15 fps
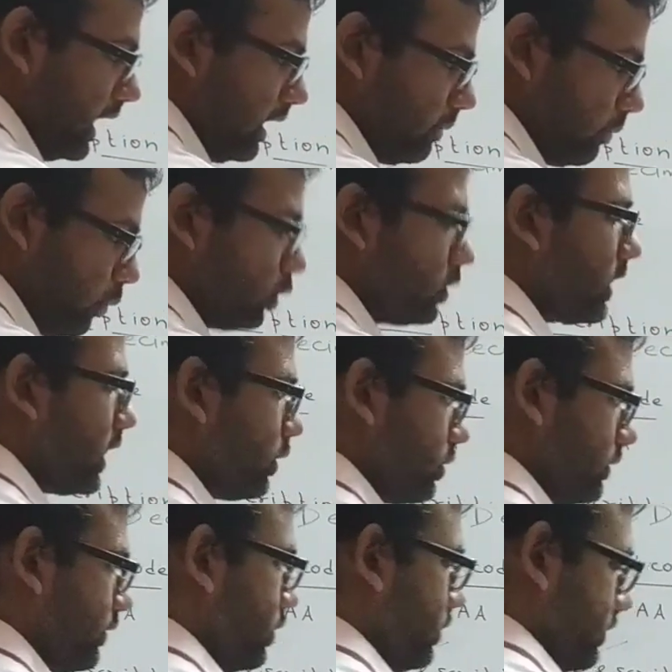both are
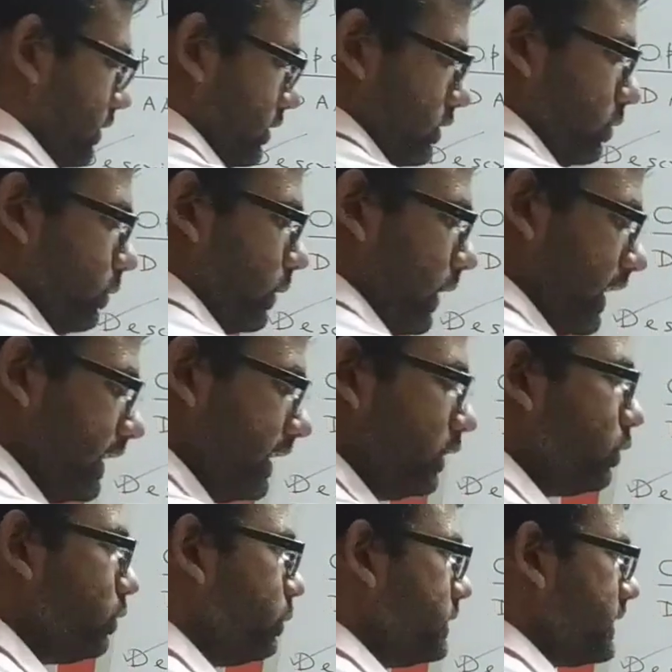out of order. So what I need
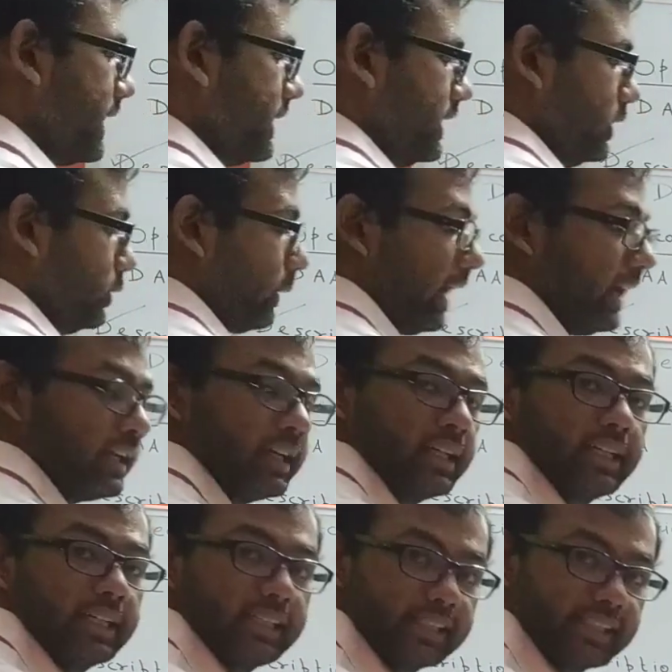to do is I need to add
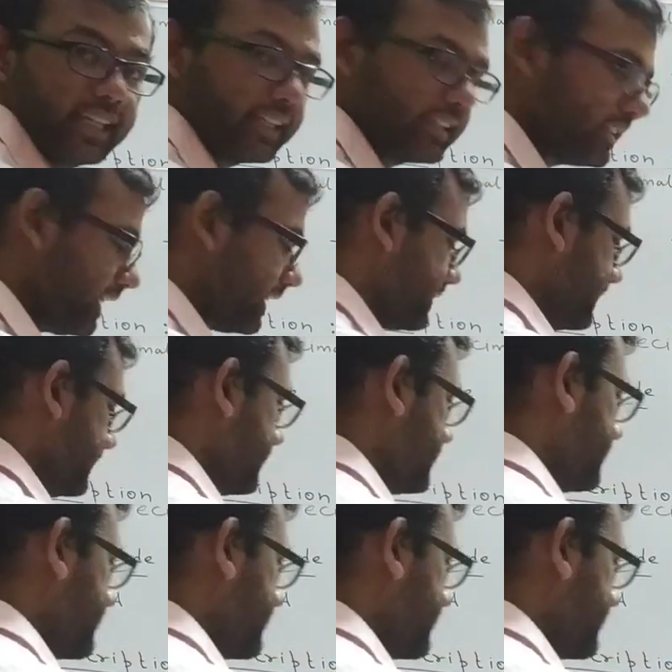66. This